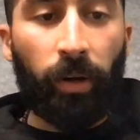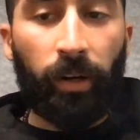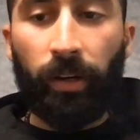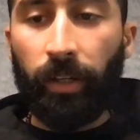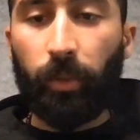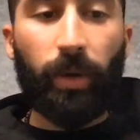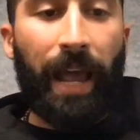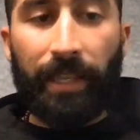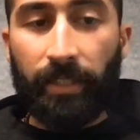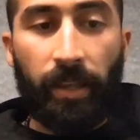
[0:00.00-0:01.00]
or
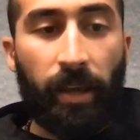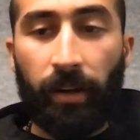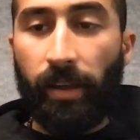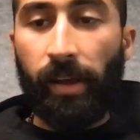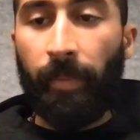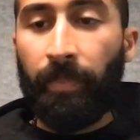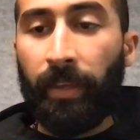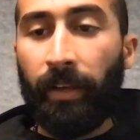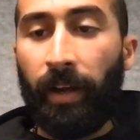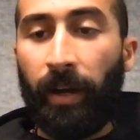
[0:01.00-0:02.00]
grassy area,
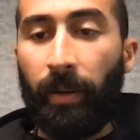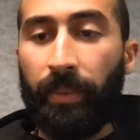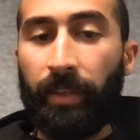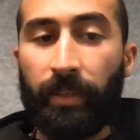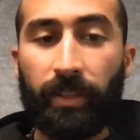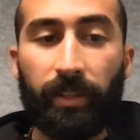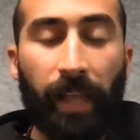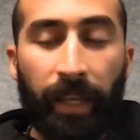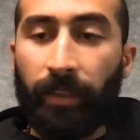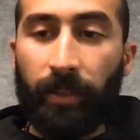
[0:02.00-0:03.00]
the
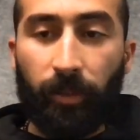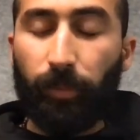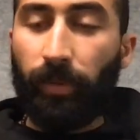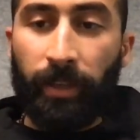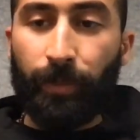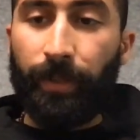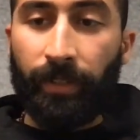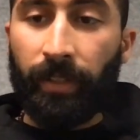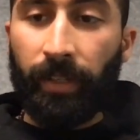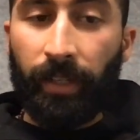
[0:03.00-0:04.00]
slight
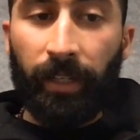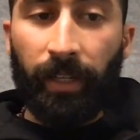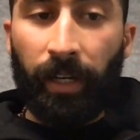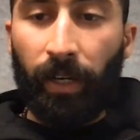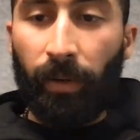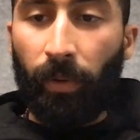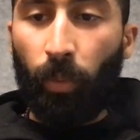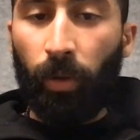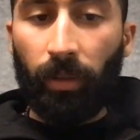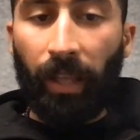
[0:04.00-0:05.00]
displacement
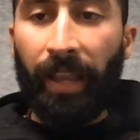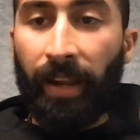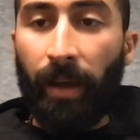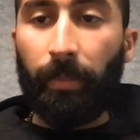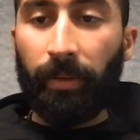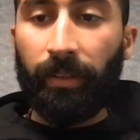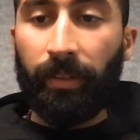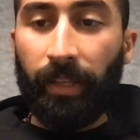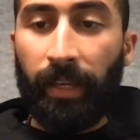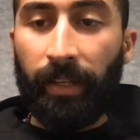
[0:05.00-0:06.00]
will light up,
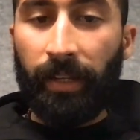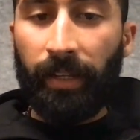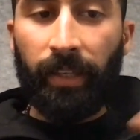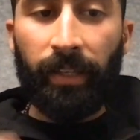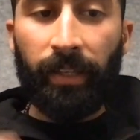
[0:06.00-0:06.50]
and